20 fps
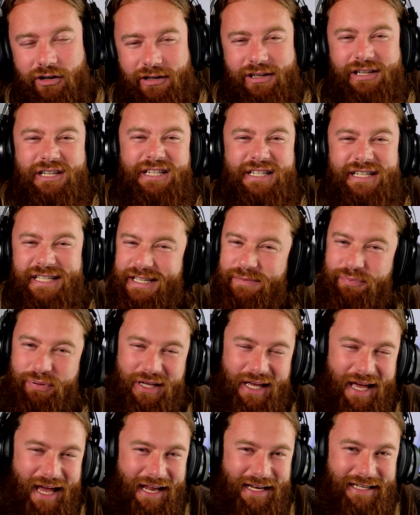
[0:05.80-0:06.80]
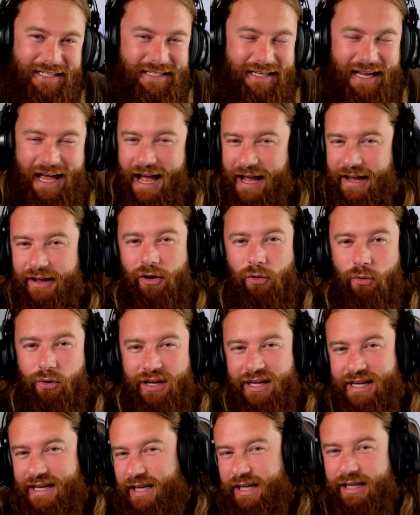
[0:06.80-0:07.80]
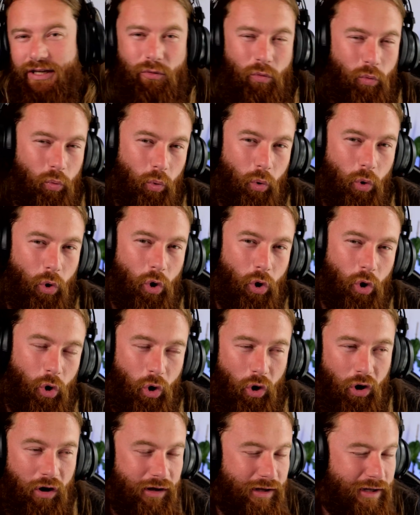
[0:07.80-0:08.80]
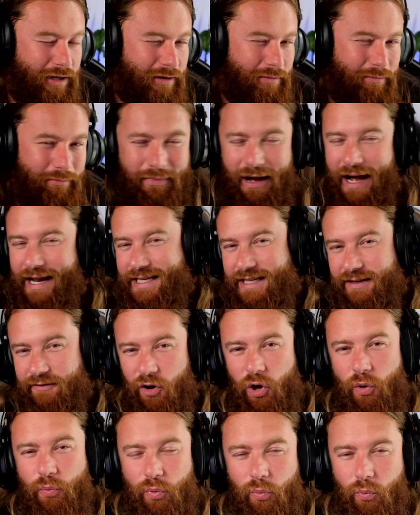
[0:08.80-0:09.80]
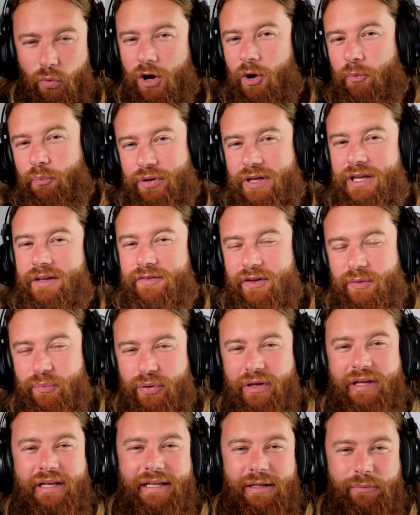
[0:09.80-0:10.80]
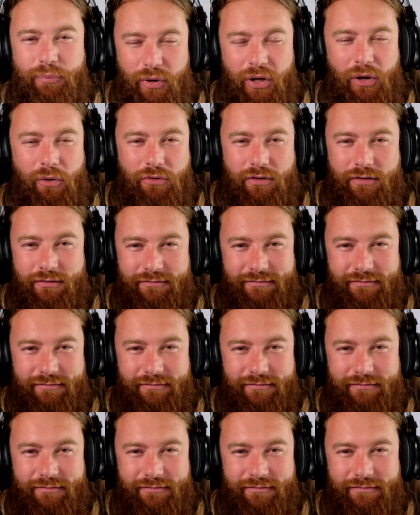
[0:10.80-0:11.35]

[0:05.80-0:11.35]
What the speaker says: DPS, AoE, war, massive open world PvP build.